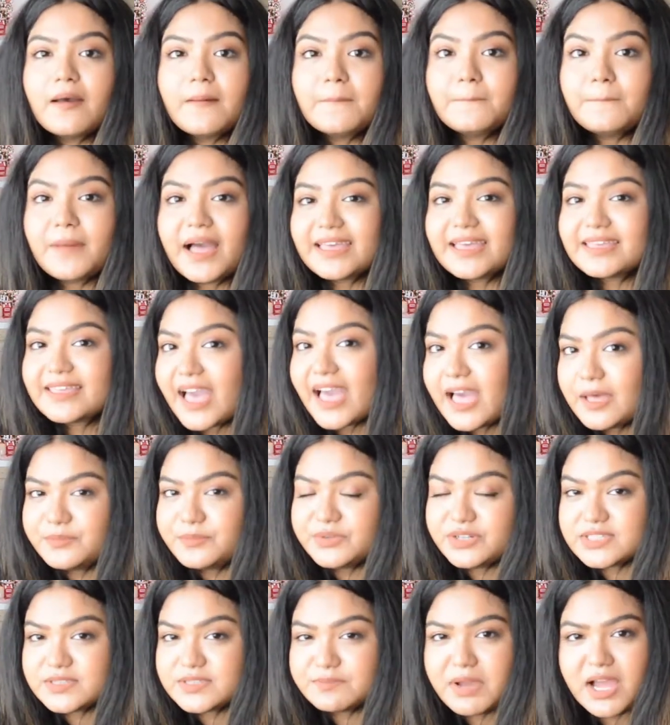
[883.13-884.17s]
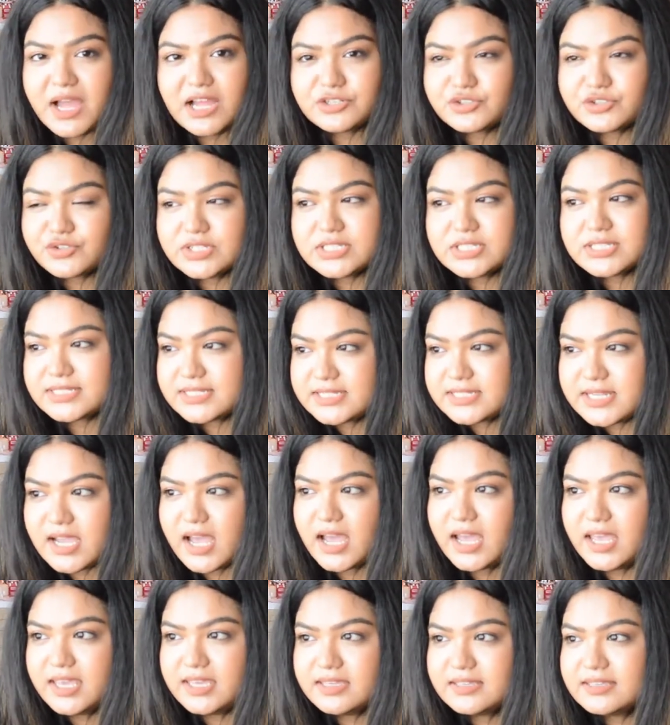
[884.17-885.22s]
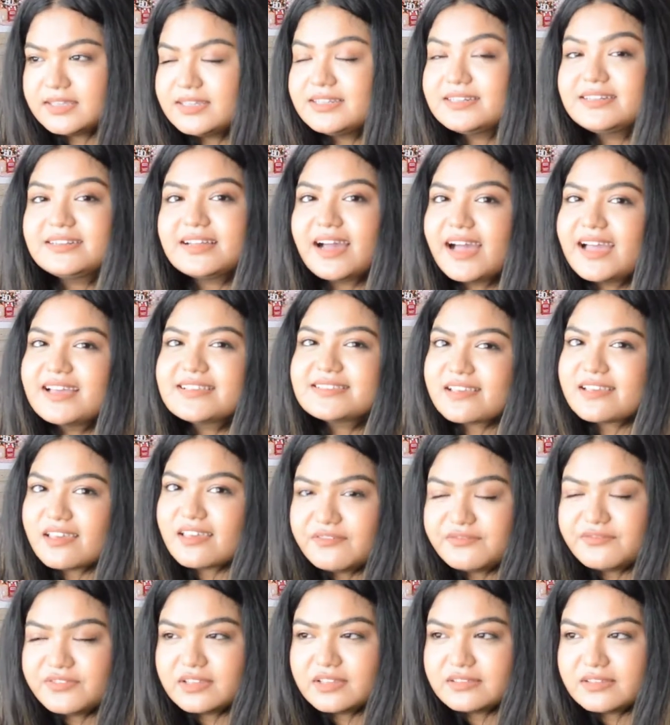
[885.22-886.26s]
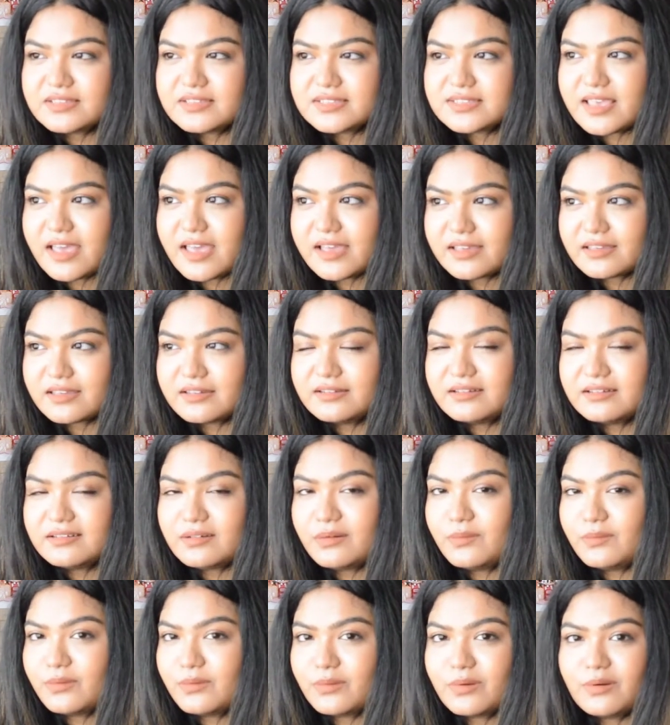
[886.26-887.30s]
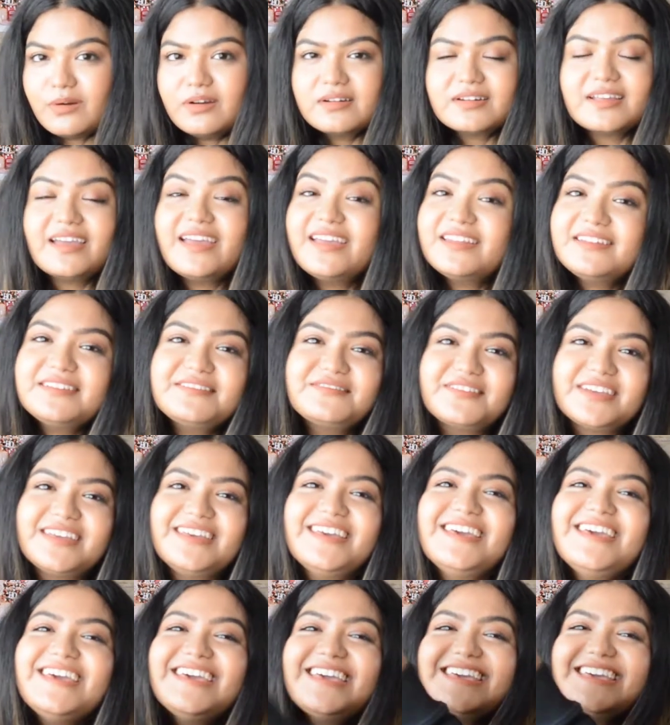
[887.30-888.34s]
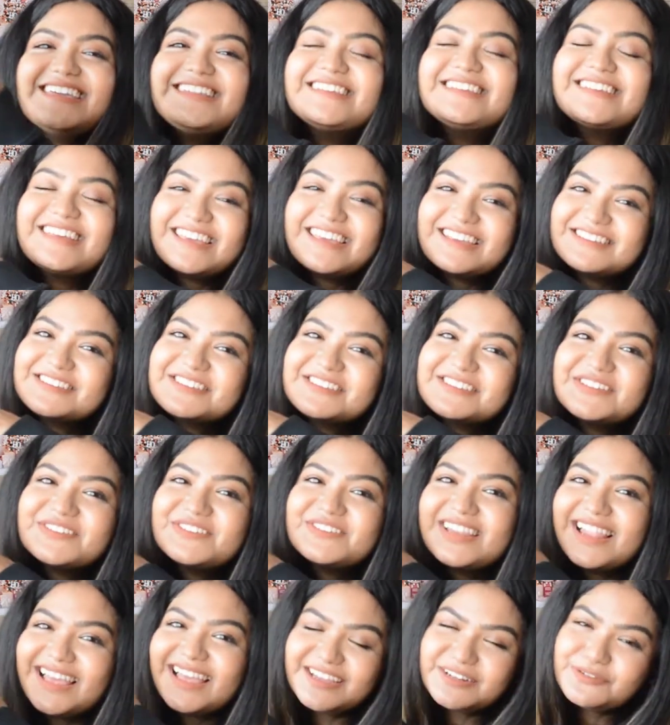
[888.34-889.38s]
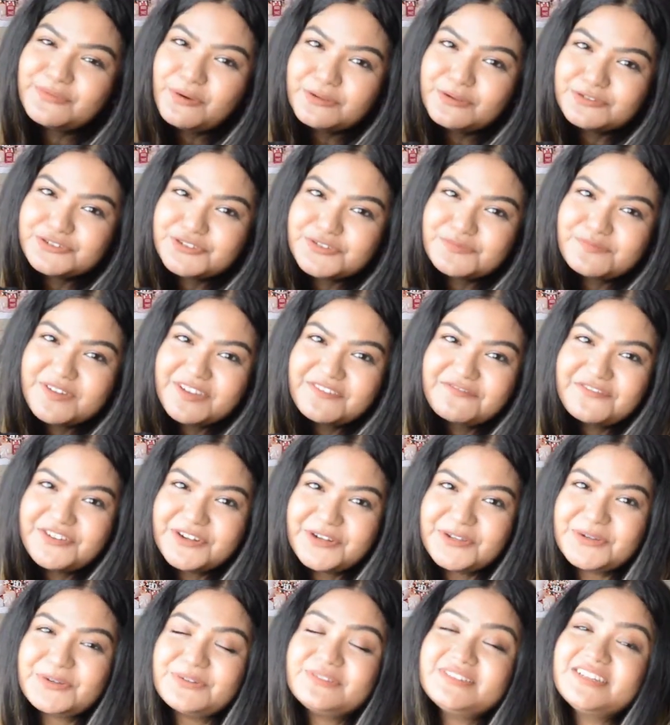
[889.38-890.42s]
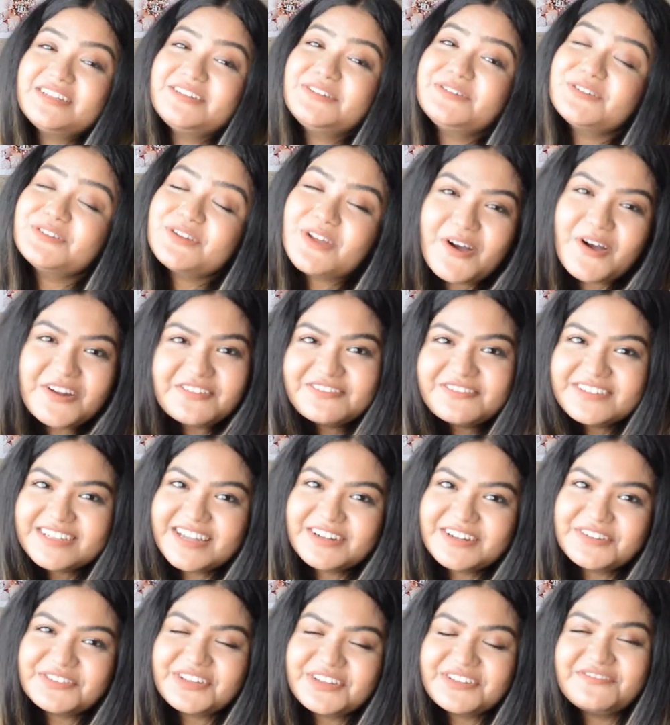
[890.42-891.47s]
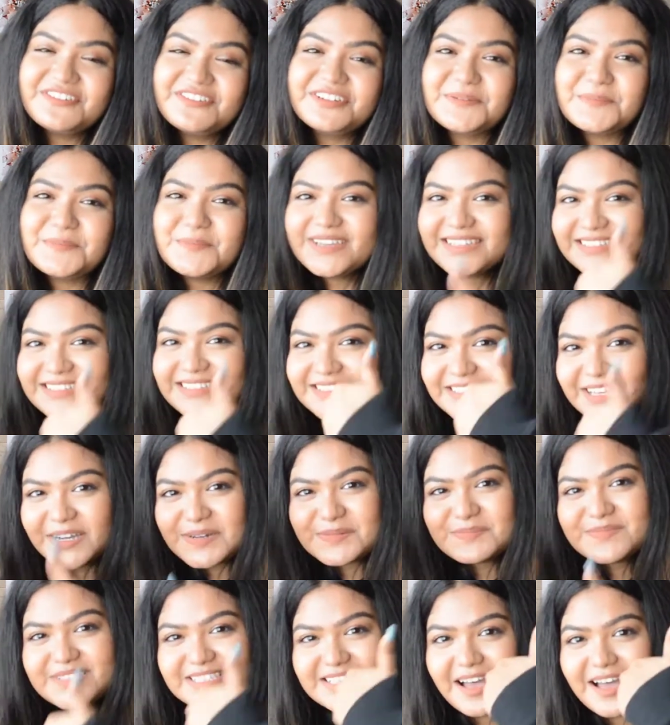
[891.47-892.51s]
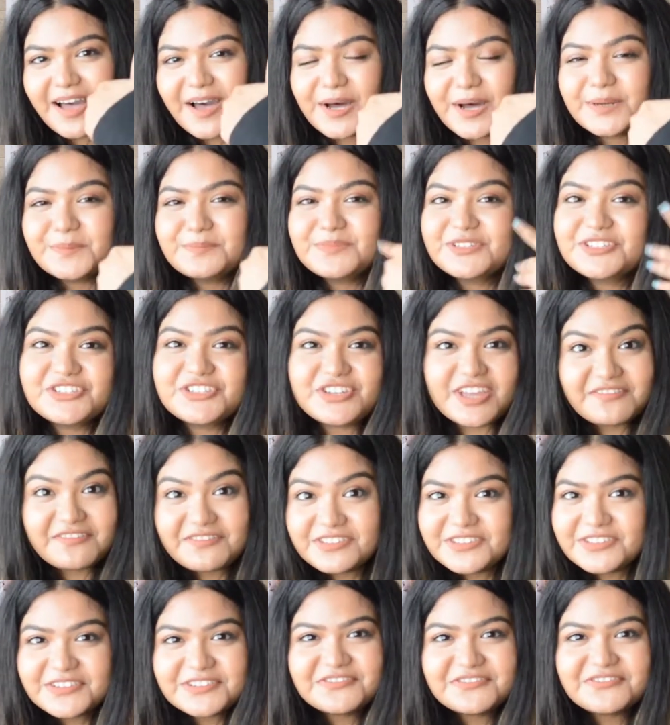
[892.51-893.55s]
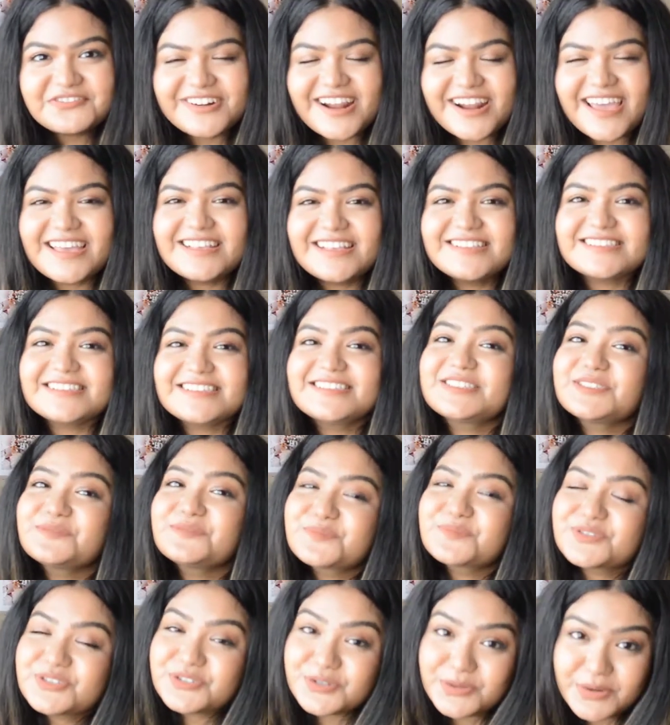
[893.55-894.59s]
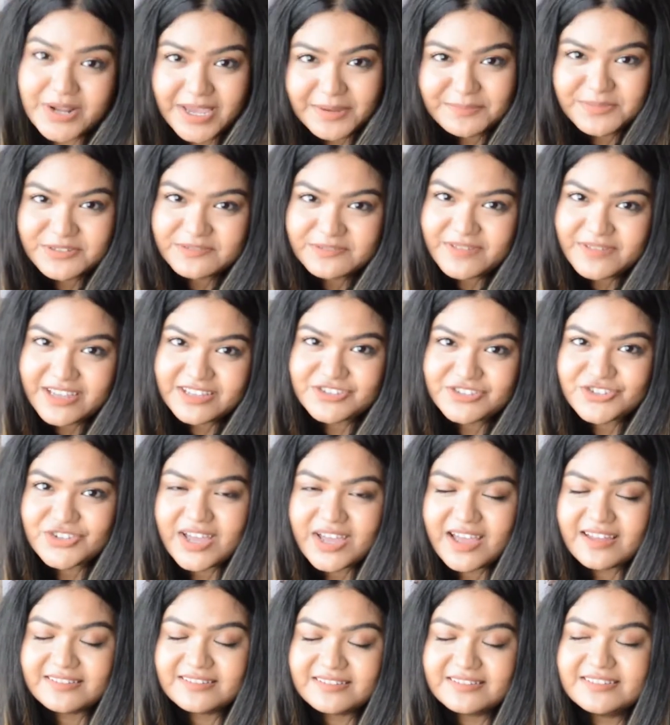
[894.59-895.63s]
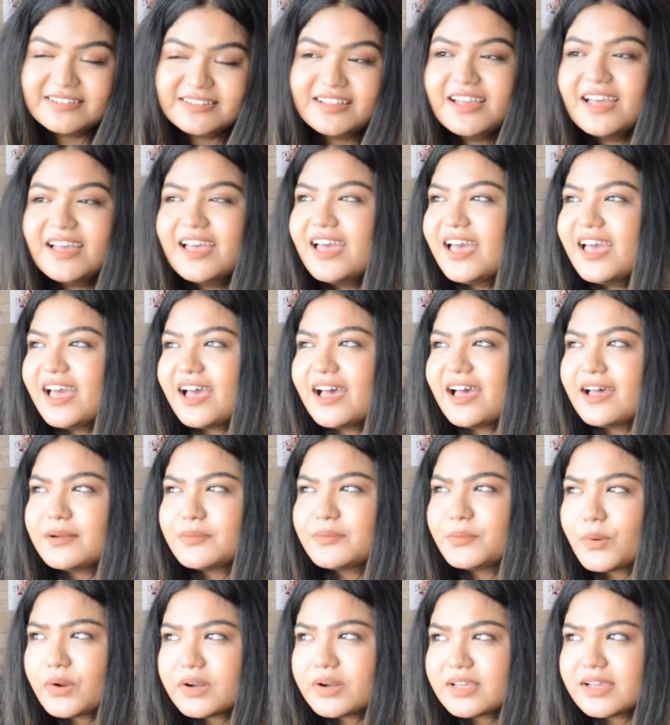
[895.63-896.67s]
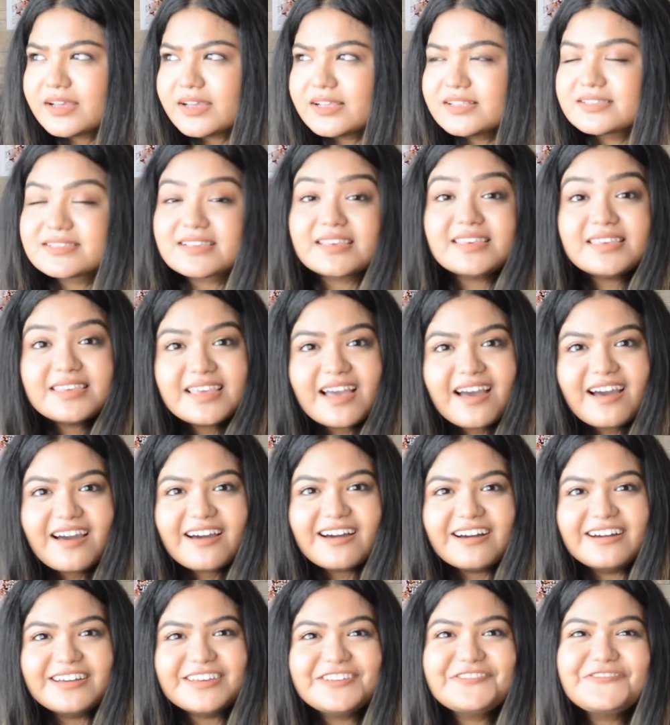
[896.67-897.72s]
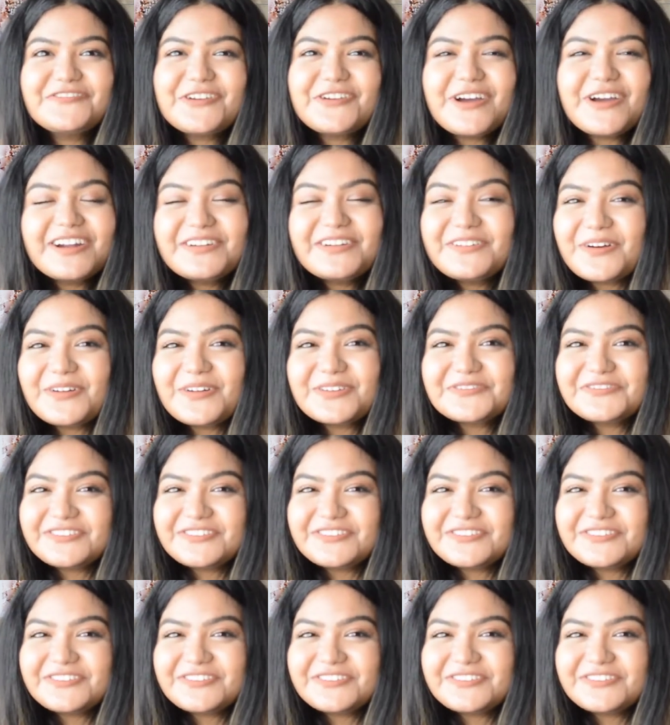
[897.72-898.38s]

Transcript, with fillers: my camera's battery is dying it dies every other second Anyway, in case you liked watching my video, then do not forget to give it a big thumbs up, share with your friends and subscribe to my channel and what else yeah if you are not